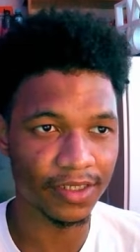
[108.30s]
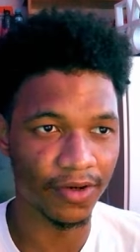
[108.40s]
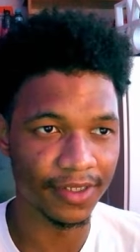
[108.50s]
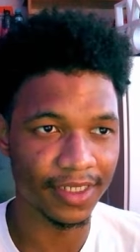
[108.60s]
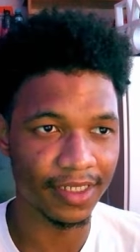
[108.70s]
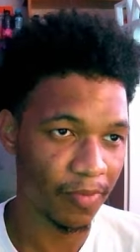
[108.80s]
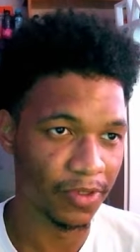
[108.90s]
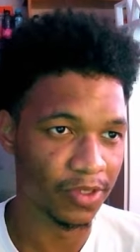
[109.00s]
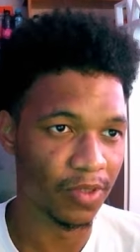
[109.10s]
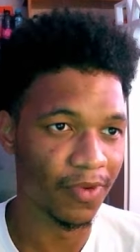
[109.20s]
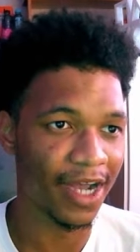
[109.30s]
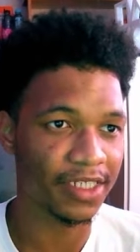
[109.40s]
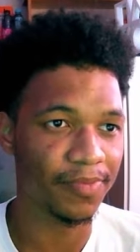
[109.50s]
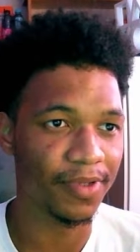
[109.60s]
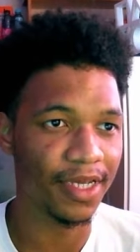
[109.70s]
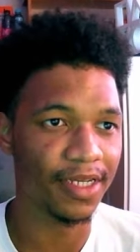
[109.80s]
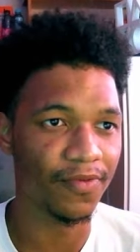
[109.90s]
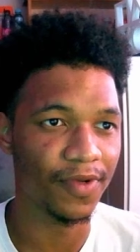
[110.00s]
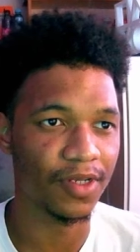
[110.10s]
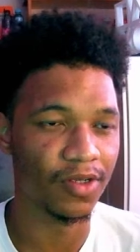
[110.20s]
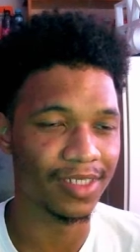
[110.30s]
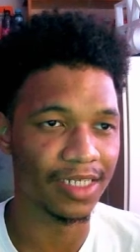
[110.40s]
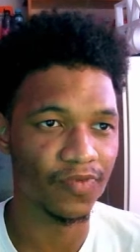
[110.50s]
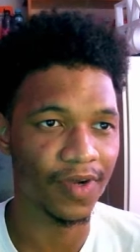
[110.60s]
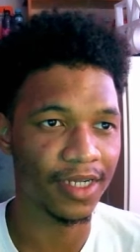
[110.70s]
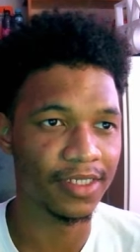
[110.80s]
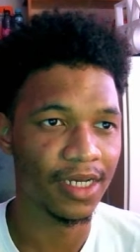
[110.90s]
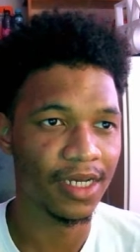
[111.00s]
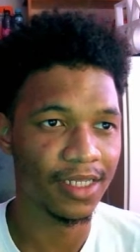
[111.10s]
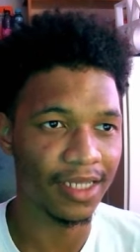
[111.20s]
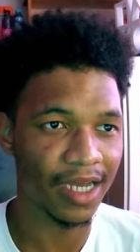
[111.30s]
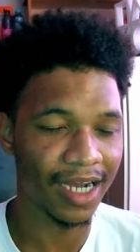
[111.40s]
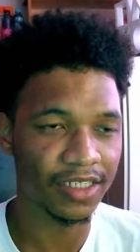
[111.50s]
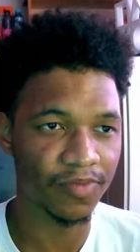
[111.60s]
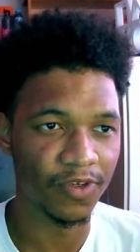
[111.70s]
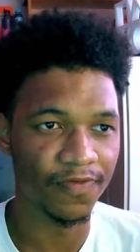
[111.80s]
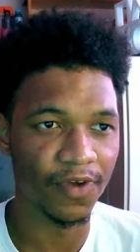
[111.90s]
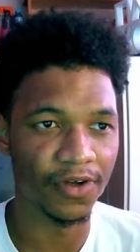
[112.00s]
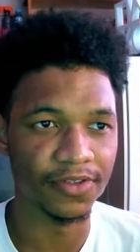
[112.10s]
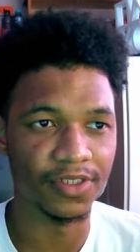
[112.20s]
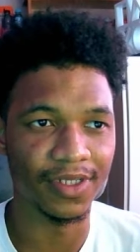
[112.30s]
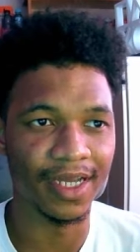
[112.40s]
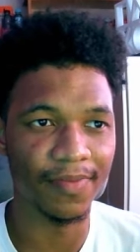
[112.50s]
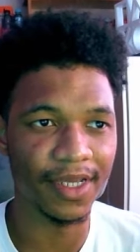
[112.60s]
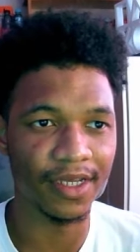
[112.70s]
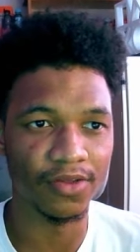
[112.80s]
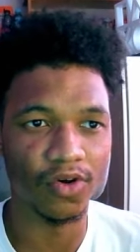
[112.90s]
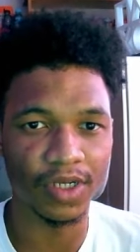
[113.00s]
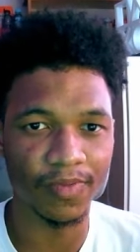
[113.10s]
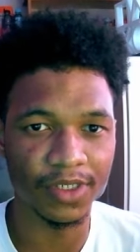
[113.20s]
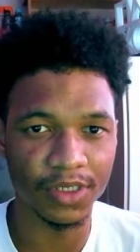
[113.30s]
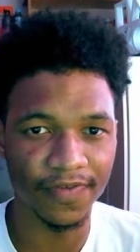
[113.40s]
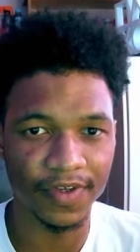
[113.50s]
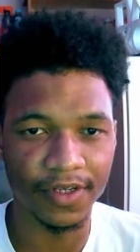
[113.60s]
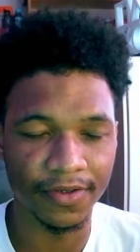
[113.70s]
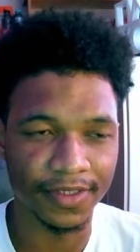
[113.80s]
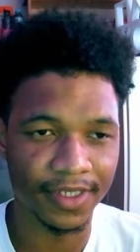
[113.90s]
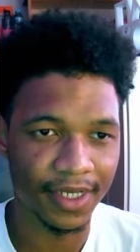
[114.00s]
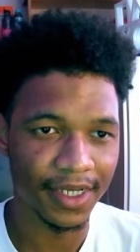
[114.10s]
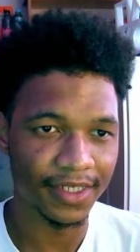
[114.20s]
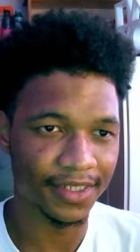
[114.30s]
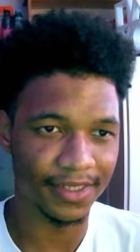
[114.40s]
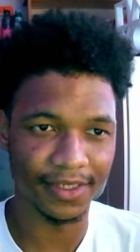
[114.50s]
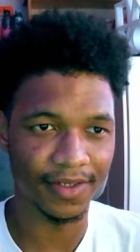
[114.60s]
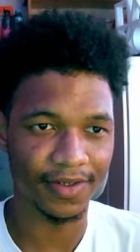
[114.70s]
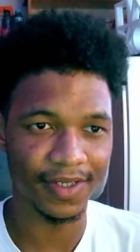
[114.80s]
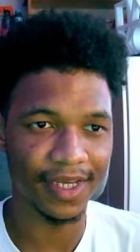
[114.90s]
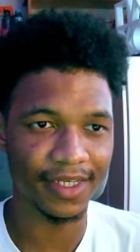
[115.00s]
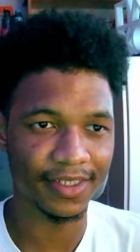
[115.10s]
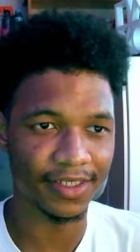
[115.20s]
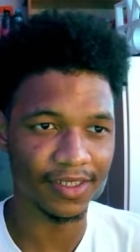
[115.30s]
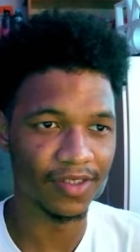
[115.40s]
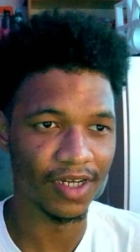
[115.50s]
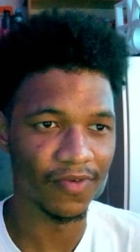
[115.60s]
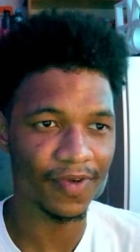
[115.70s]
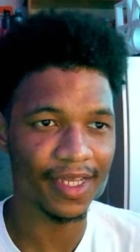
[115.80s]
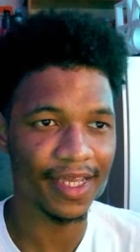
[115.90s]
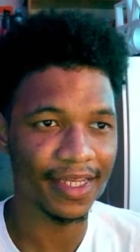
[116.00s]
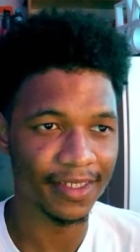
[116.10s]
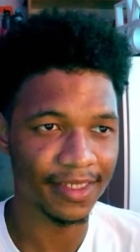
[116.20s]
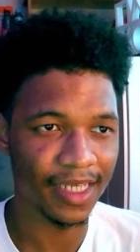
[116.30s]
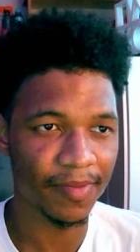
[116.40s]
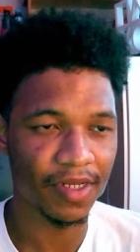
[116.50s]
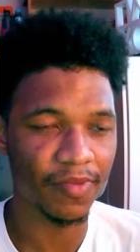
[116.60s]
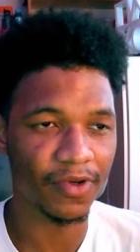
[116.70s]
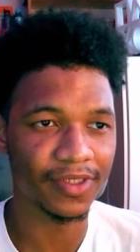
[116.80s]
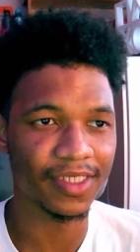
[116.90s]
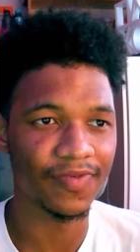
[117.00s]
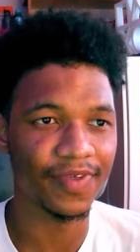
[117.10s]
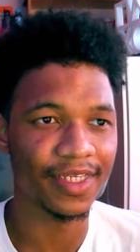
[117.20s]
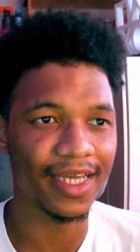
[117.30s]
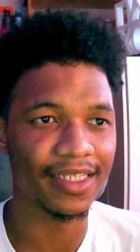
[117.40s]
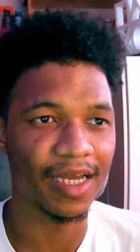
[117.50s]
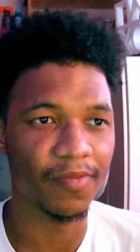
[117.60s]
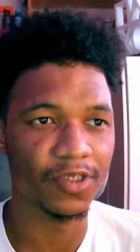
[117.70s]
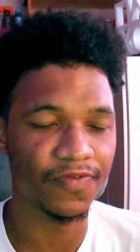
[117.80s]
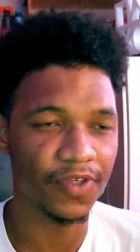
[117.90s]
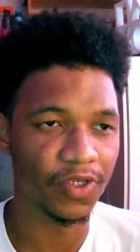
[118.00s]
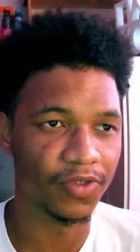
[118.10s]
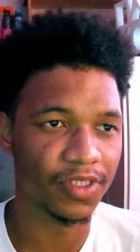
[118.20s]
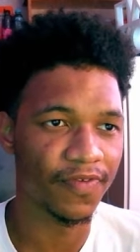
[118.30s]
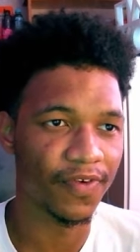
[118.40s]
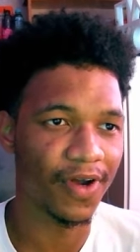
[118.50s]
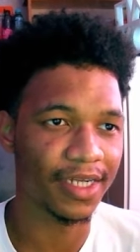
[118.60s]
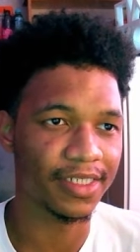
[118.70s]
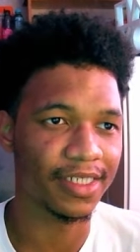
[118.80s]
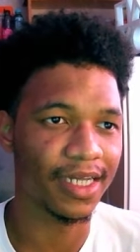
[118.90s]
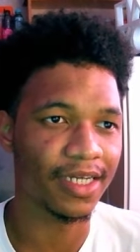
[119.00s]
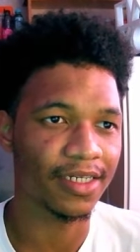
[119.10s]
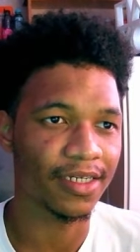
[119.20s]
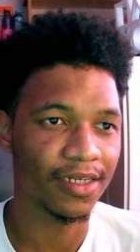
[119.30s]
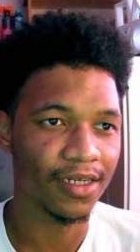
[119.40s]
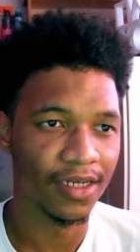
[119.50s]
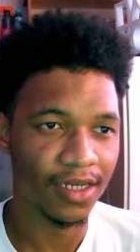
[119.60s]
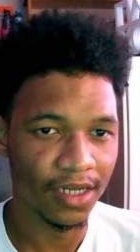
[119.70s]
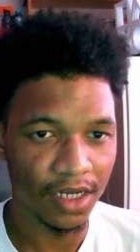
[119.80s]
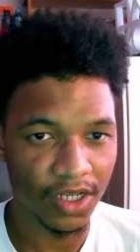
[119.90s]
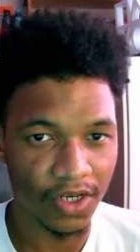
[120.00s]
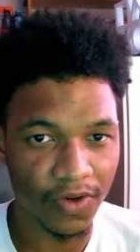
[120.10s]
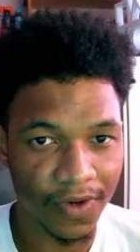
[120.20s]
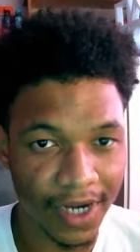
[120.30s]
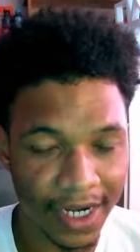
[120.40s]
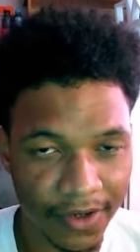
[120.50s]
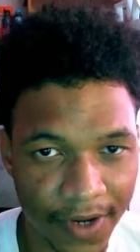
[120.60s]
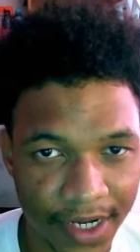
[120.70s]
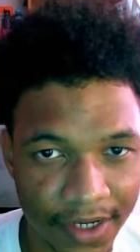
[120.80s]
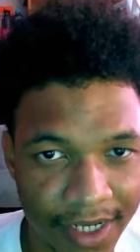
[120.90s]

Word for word: content. Most of them actually played arena slash ranked, they now actually moved on to like making documentary videos. So yeah, it's just not really hit the same anymore. It doesn't really get that much views if you're actually like, you know, a creator